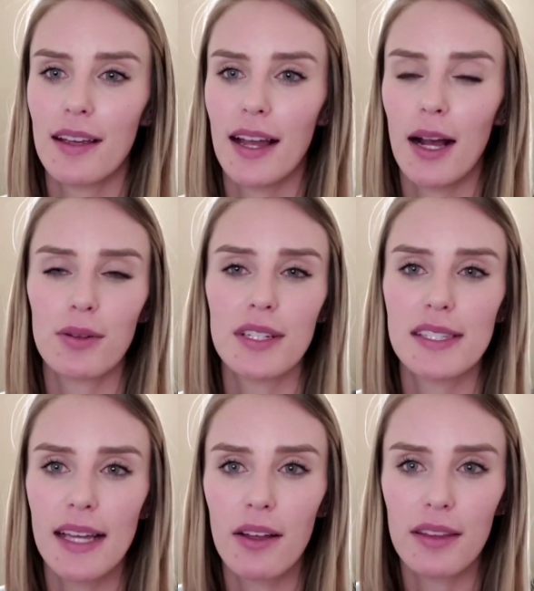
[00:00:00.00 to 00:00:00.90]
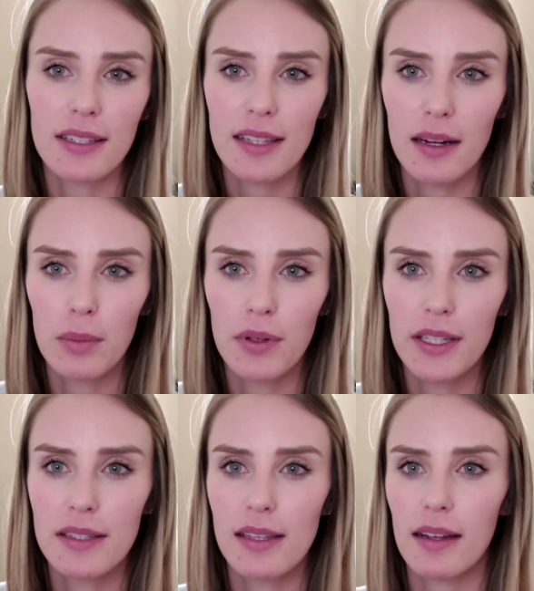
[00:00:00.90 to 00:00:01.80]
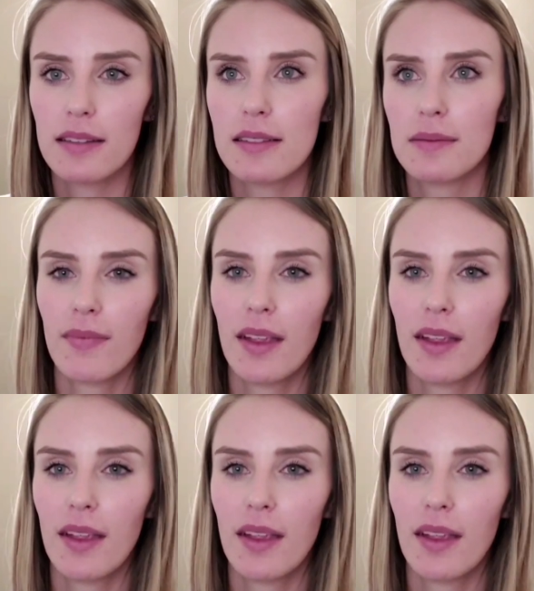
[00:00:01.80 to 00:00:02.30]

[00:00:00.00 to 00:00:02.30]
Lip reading: how to sell these edible insects.